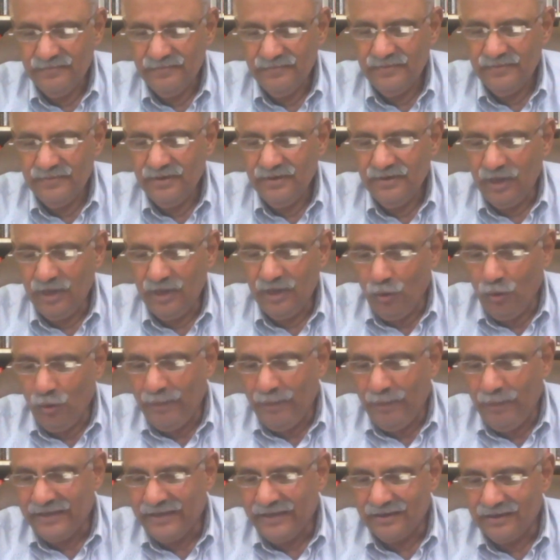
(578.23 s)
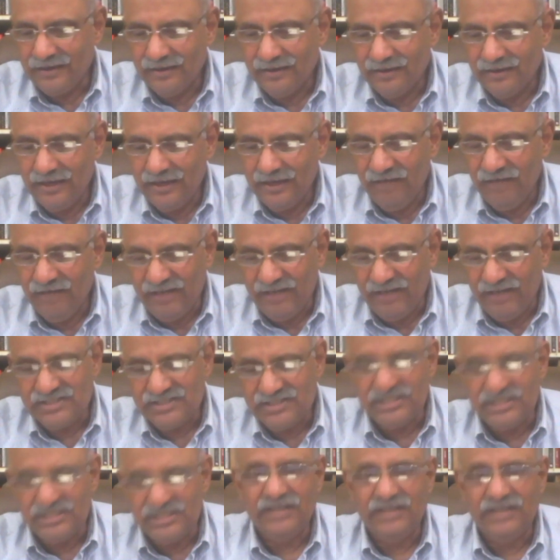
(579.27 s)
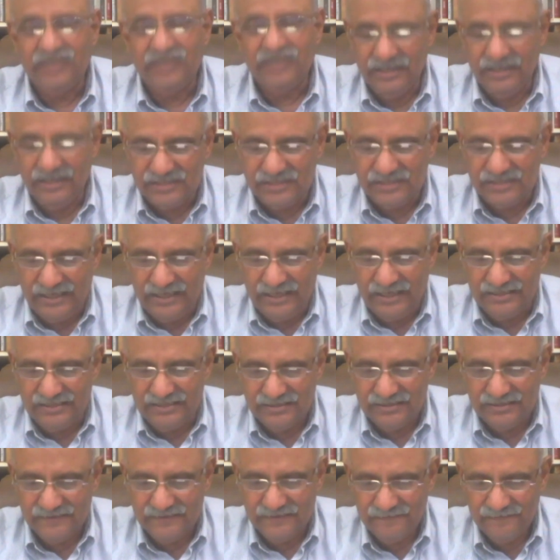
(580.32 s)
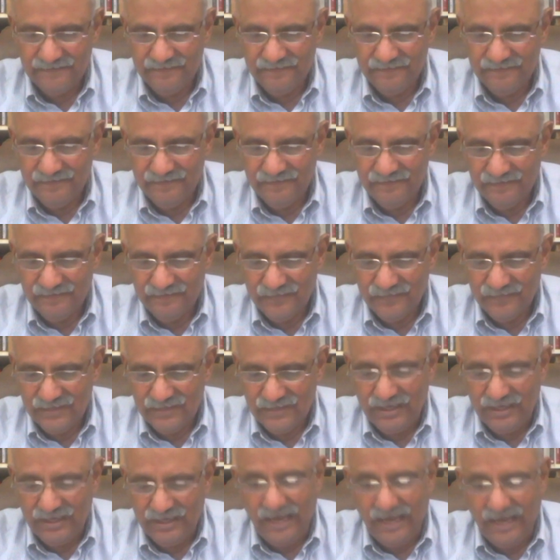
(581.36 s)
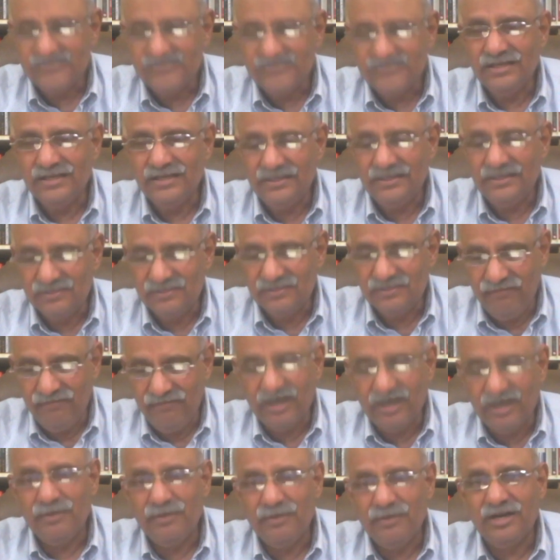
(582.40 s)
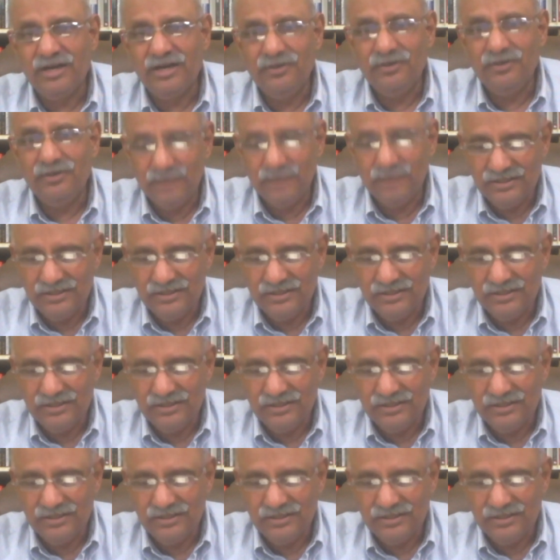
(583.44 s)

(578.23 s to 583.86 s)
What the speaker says: no matter in what state he resides. Lastly is the fundamental duties.